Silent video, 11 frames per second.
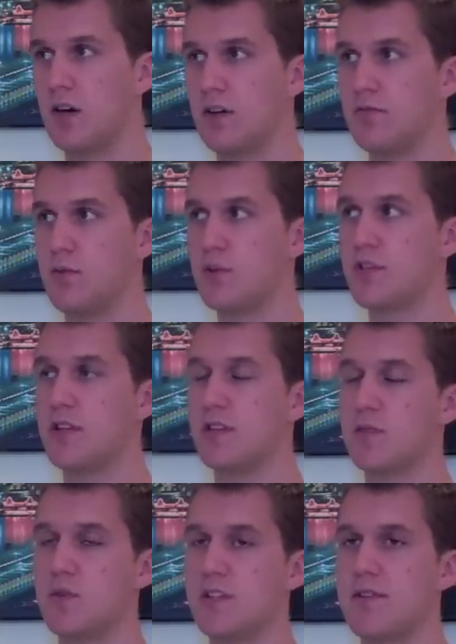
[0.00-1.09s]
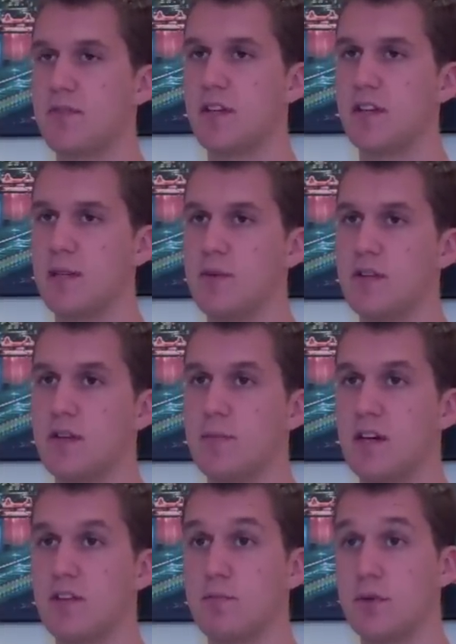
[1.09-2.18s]
Unfortunately, this will definitely limit the
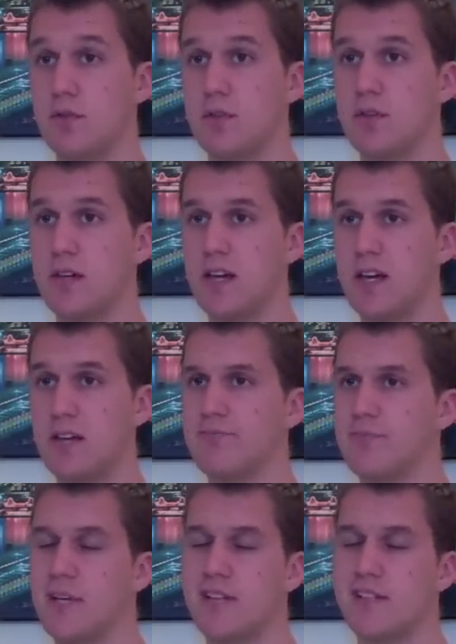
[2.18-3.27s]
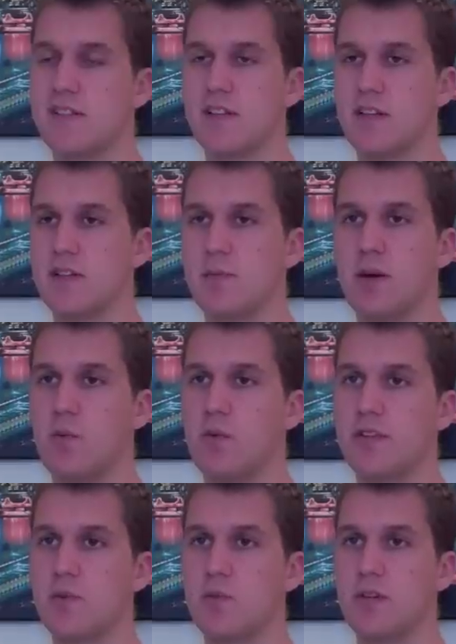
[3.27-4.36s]
amount of poon you can get, but as I said, it's about
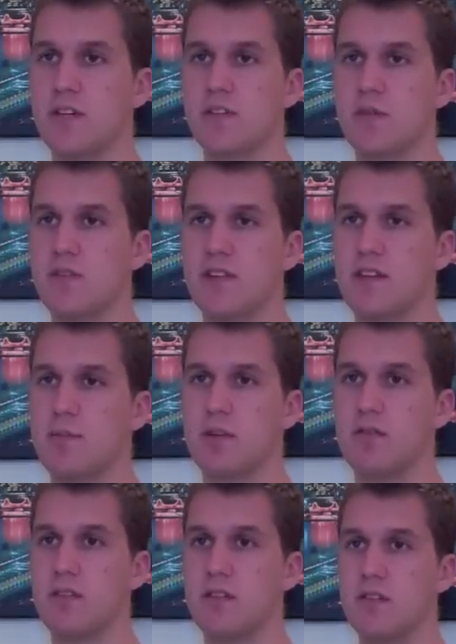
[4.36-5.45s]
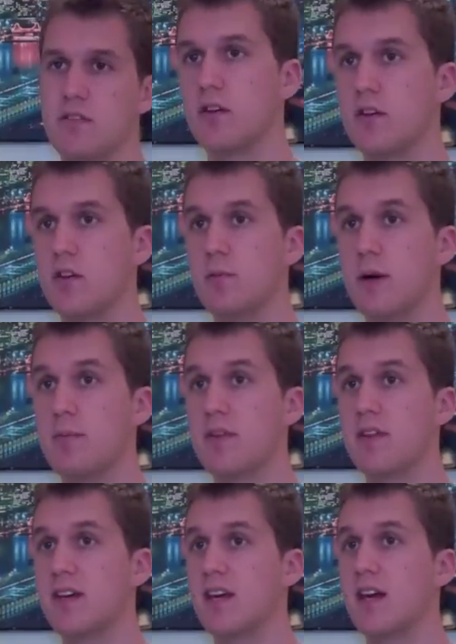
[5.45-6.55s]
once a week, so it's not that big of a deal. You might be
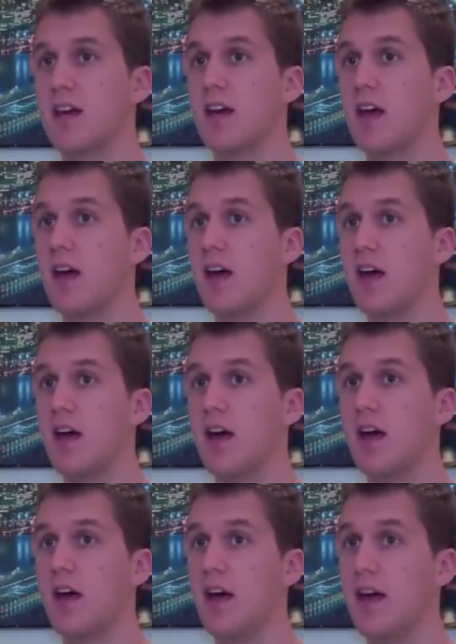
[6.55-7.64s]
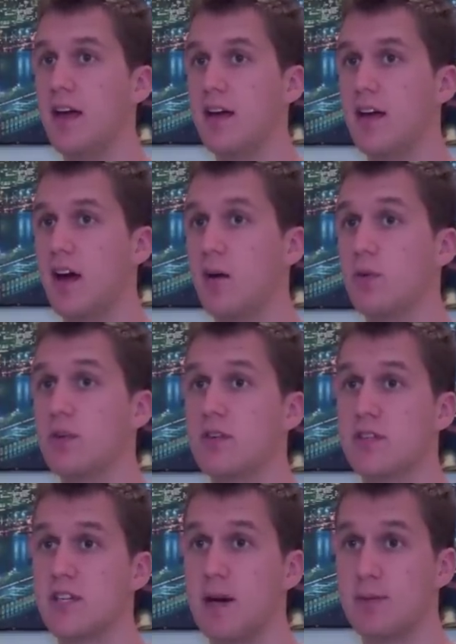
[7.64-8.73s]
thinking, hey, I want her to
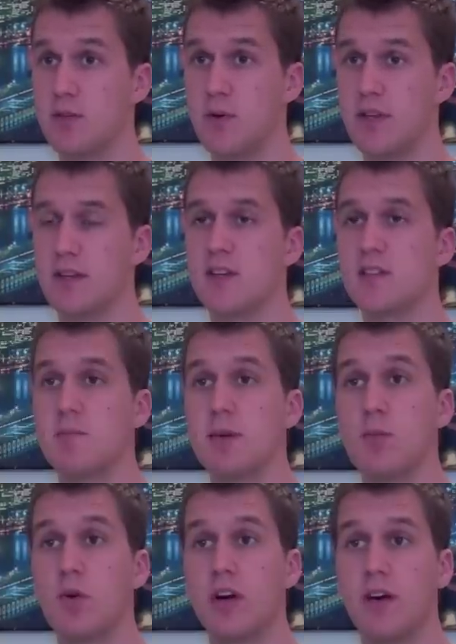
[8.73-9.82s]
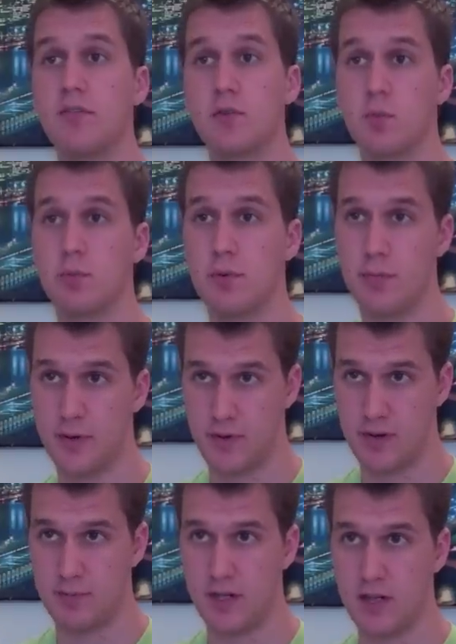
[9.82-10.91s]
stop doing this and be more comfortable pooping
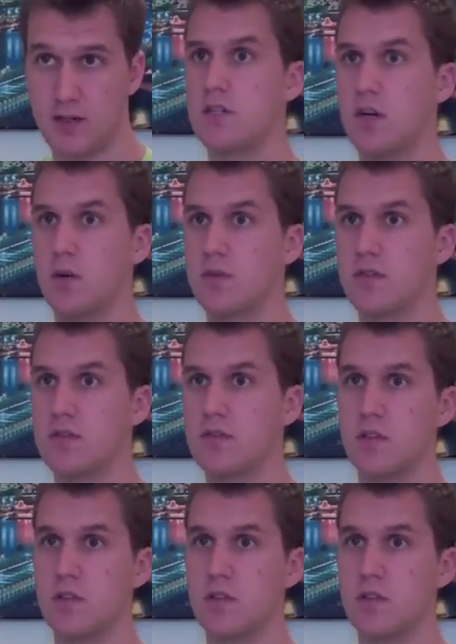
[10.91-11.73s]
around me. Don't.